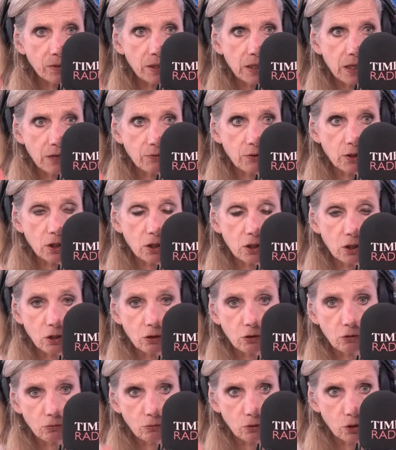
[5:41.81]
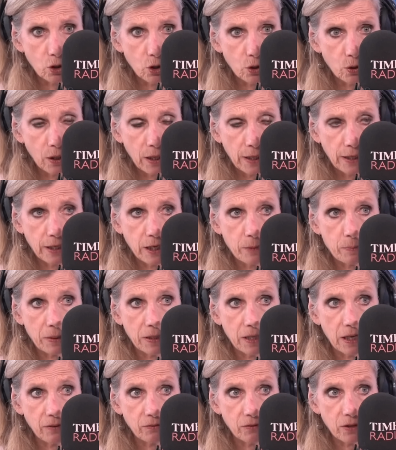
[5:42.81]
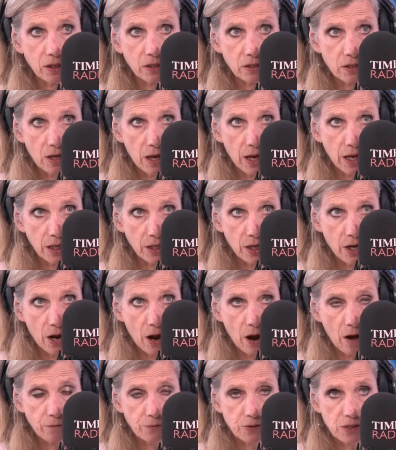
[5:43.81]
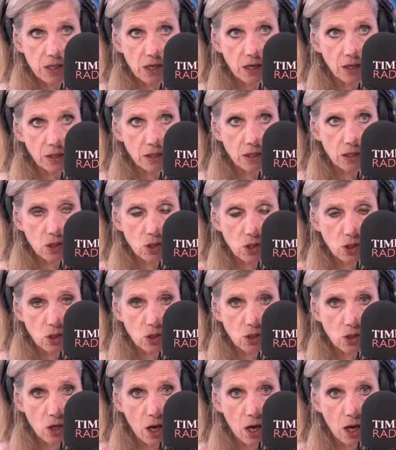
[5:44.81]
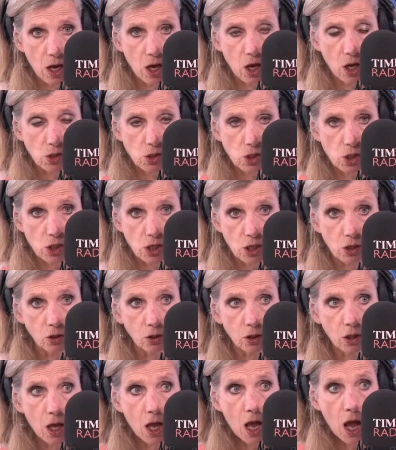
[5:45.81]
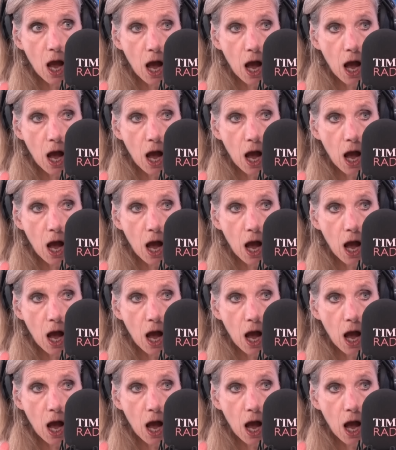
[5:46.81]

given that you clearly believe that enough scientists are still